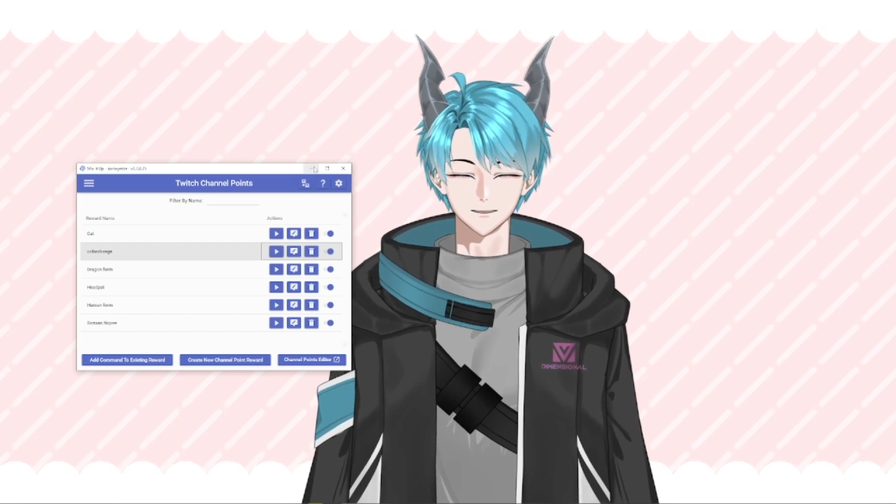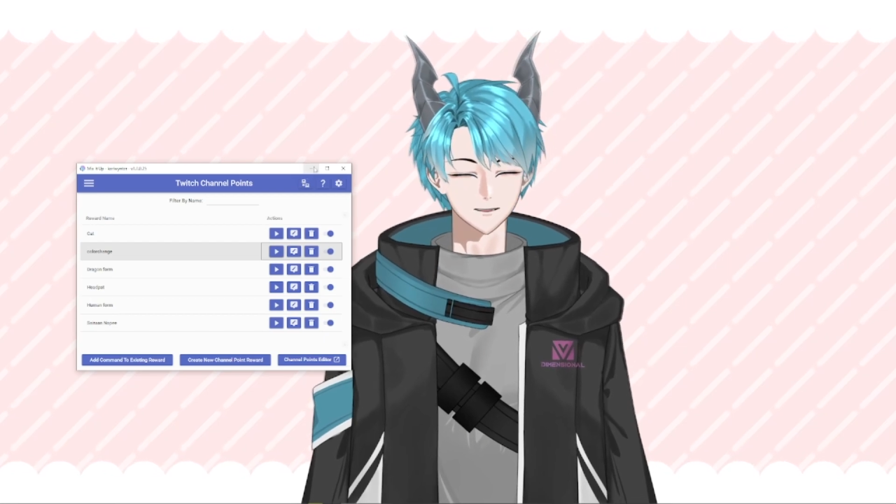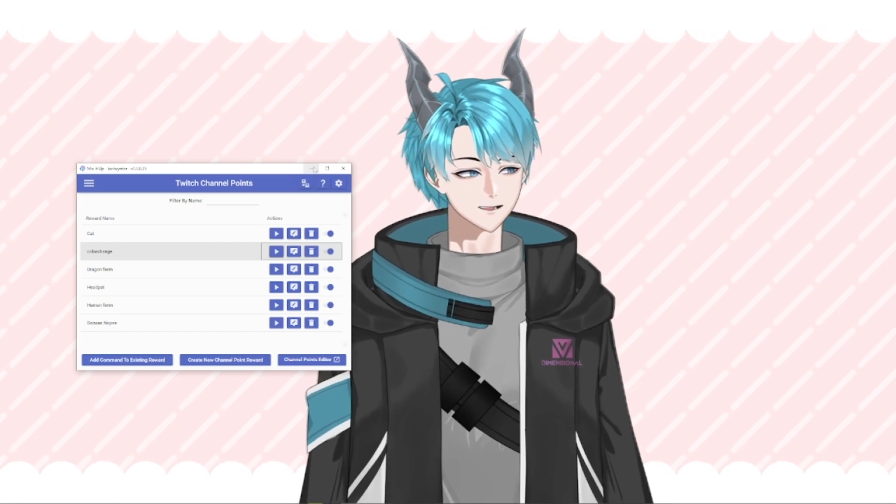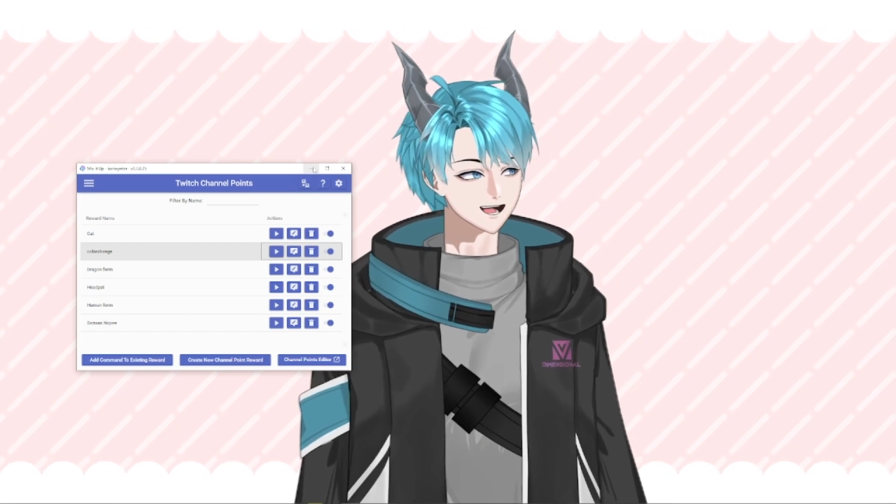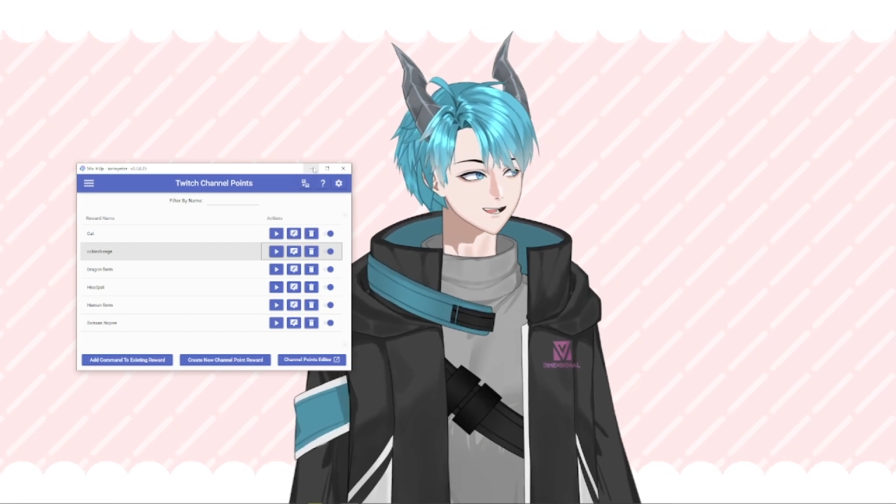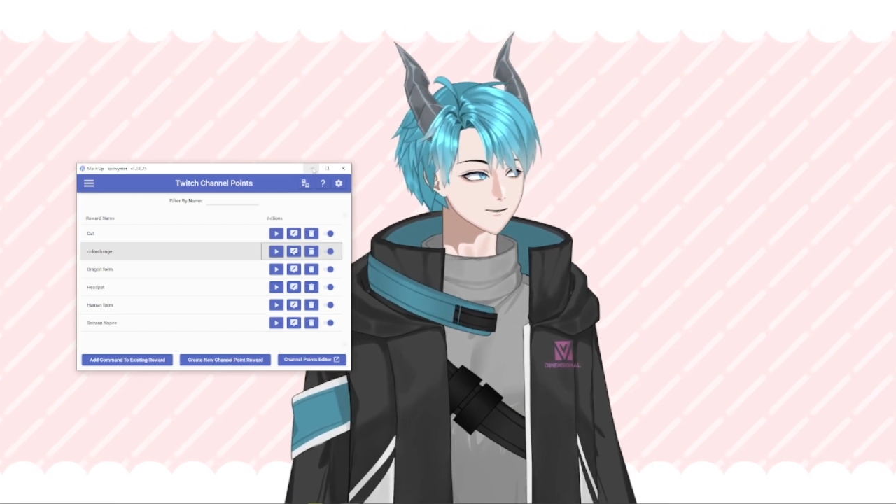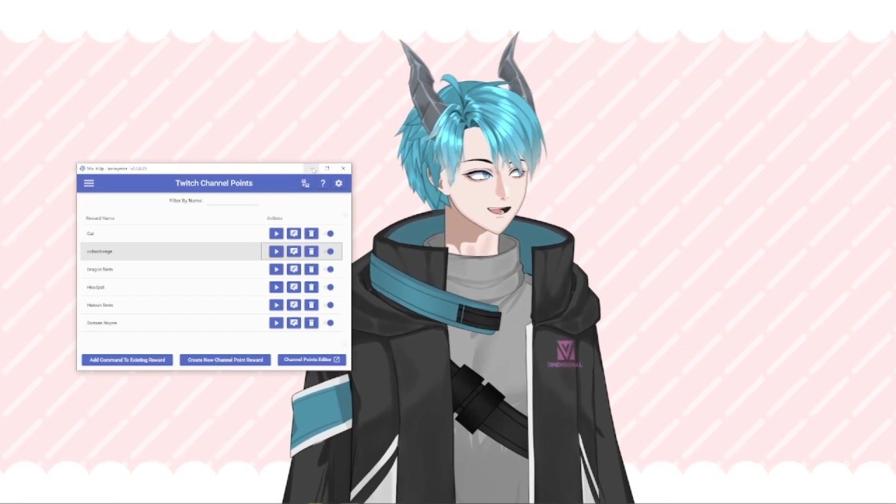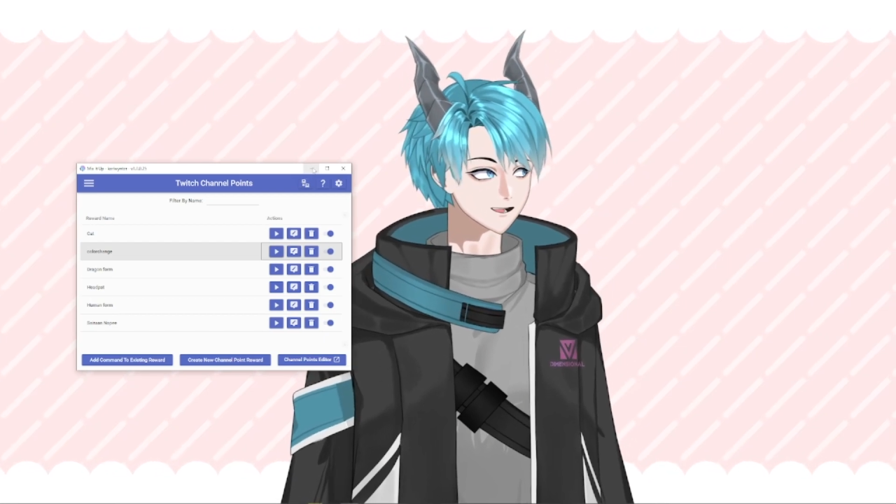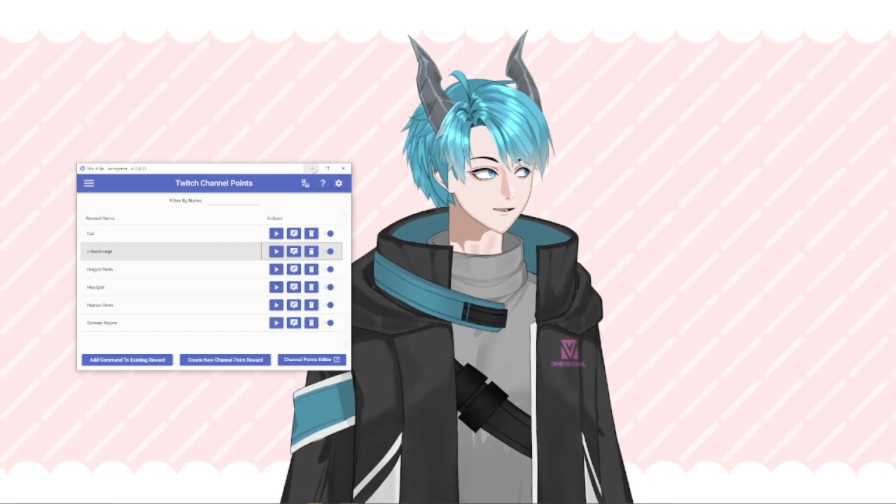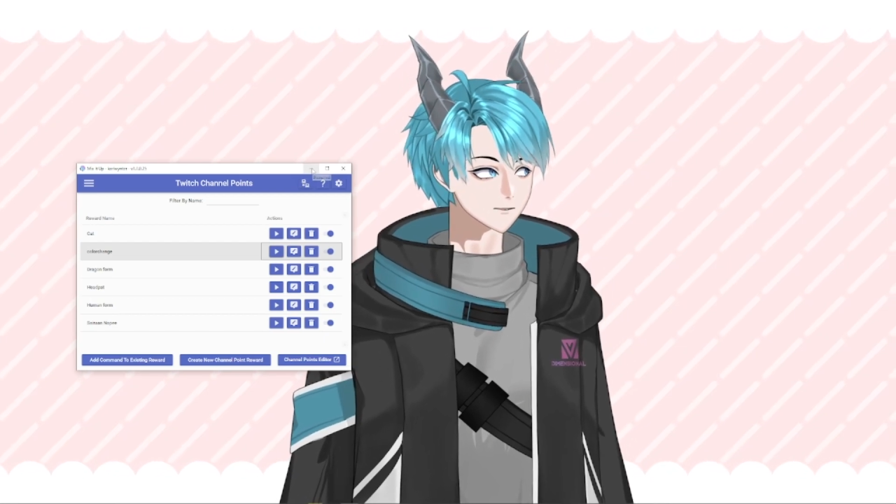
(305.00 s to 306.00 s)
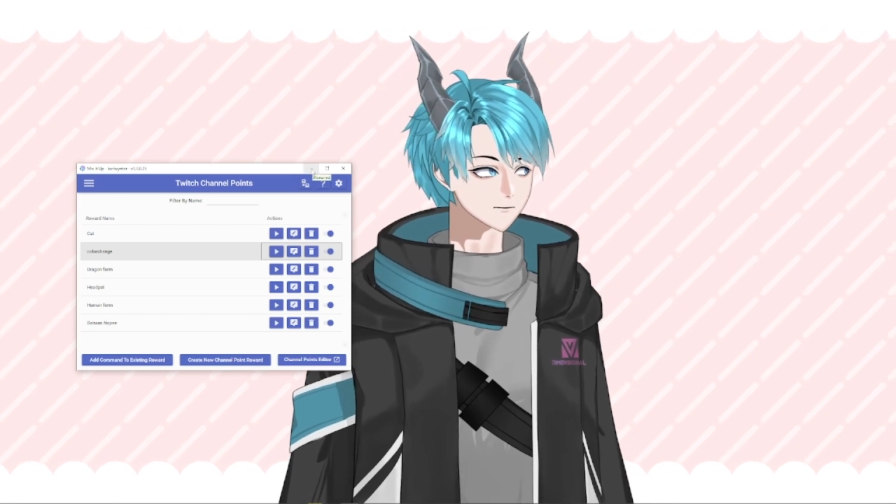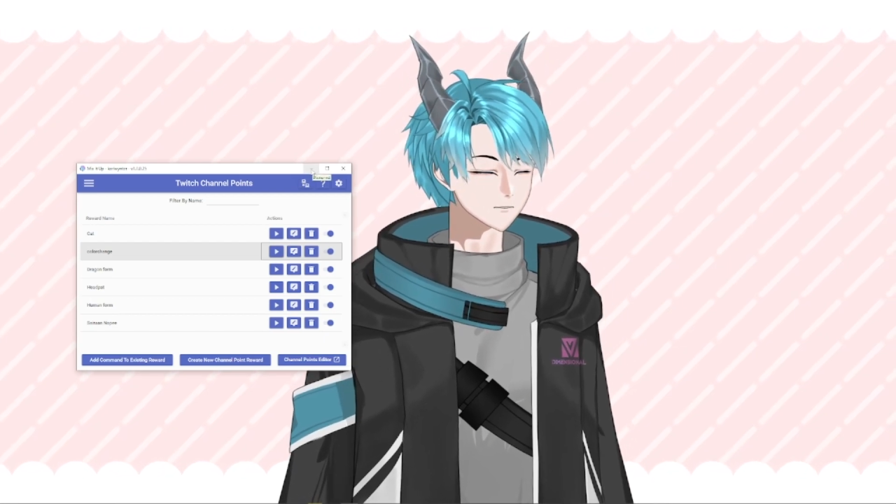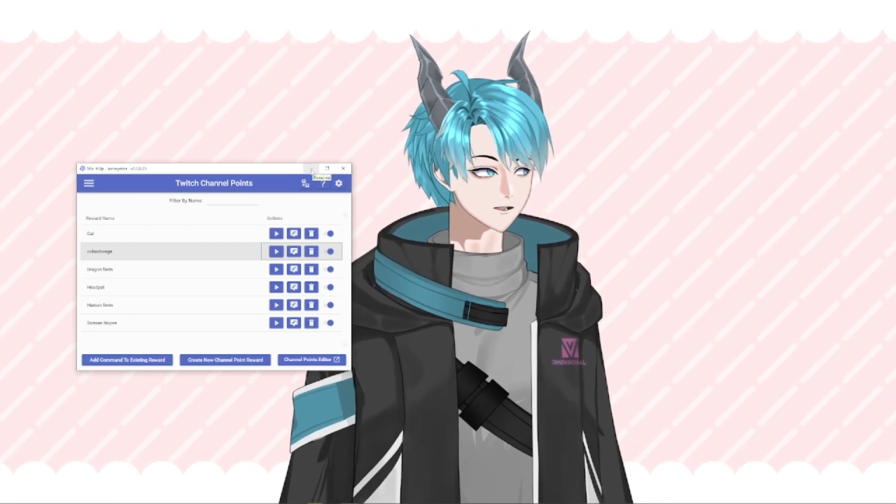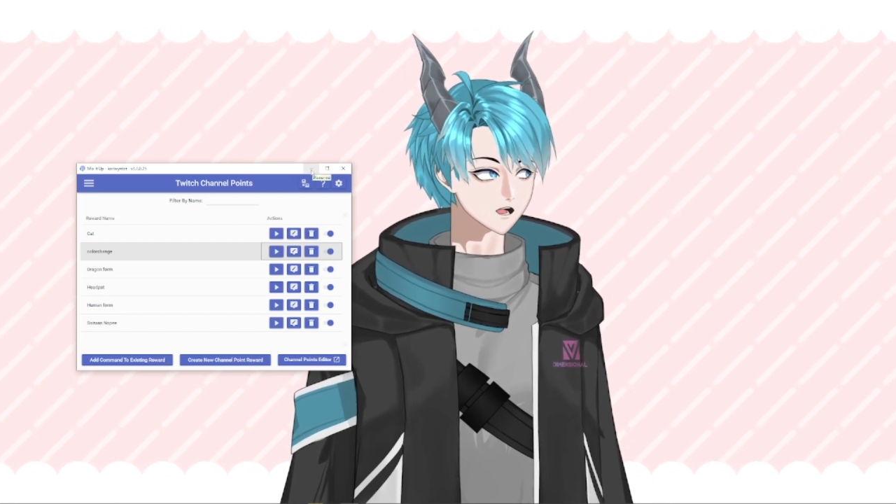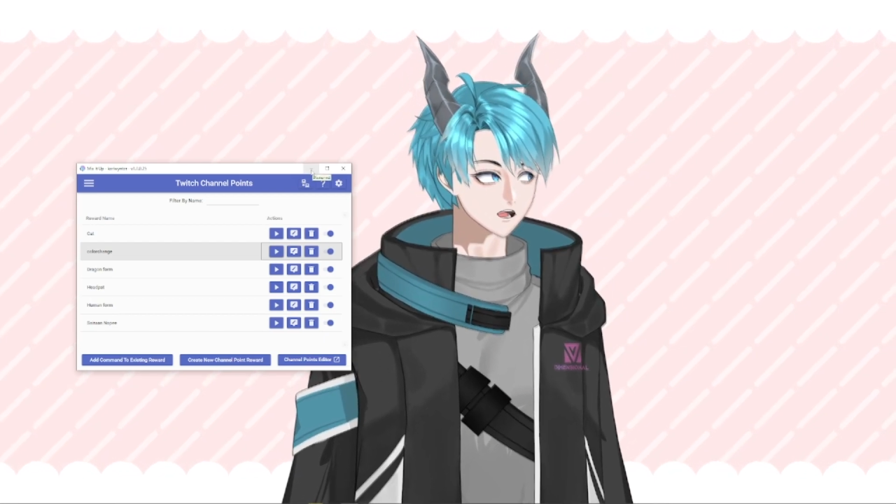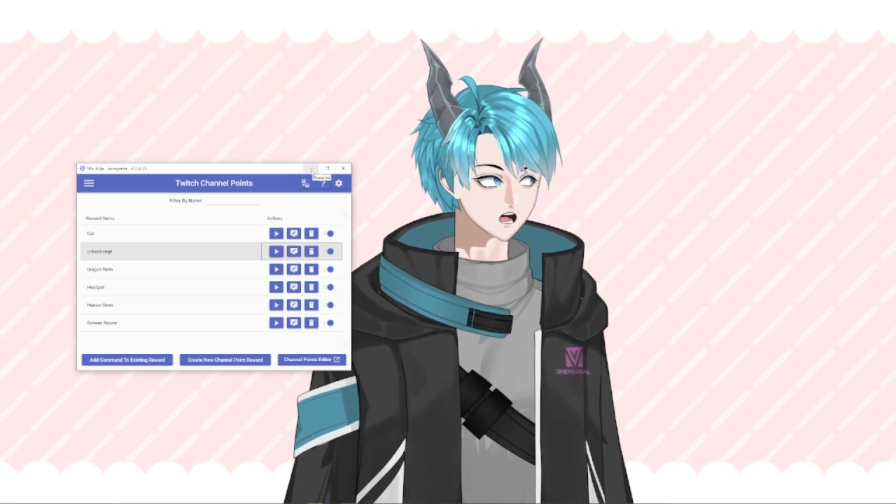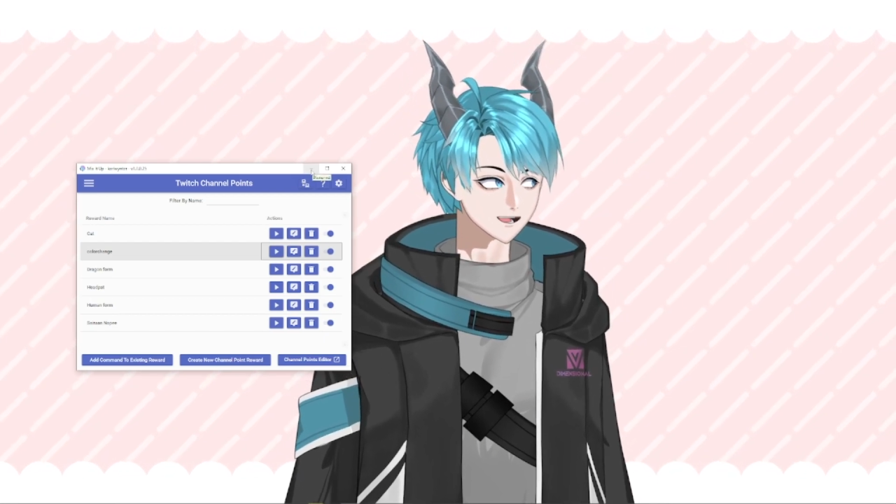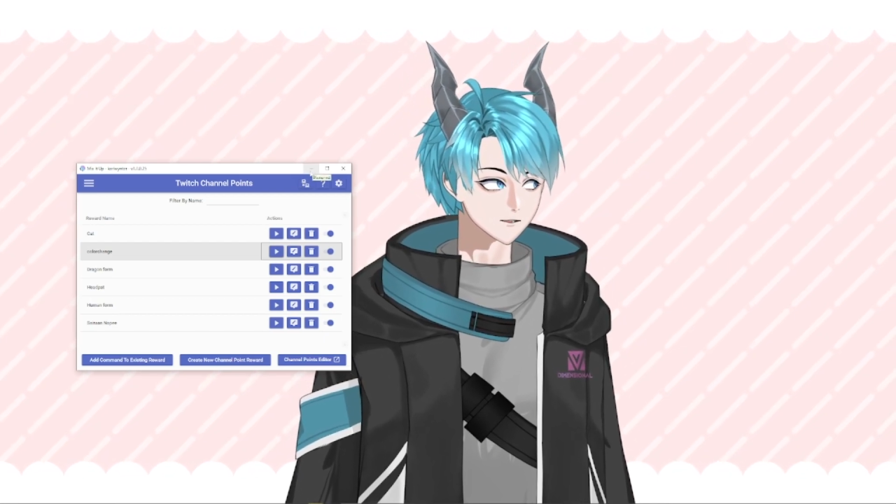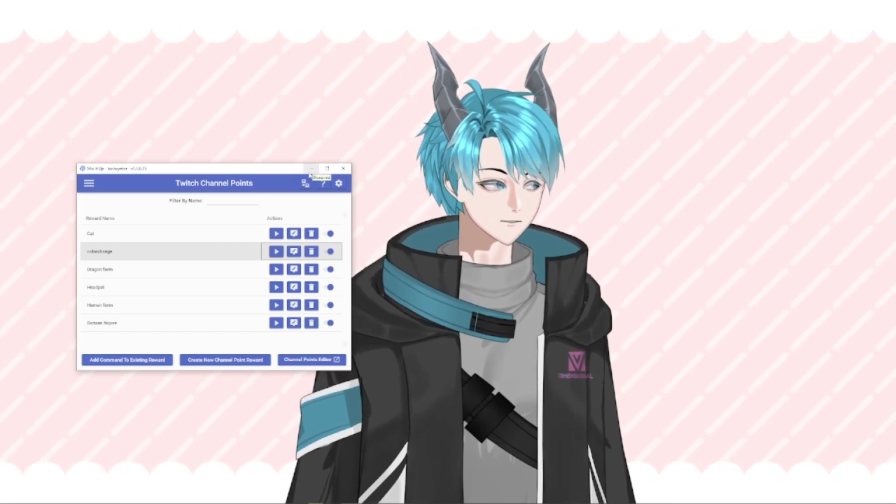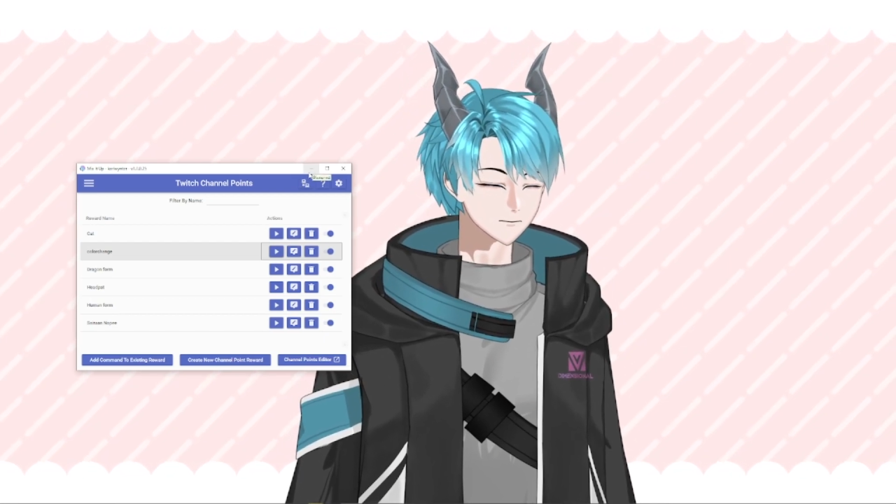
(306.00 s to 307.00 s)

I have been Karl Wyn,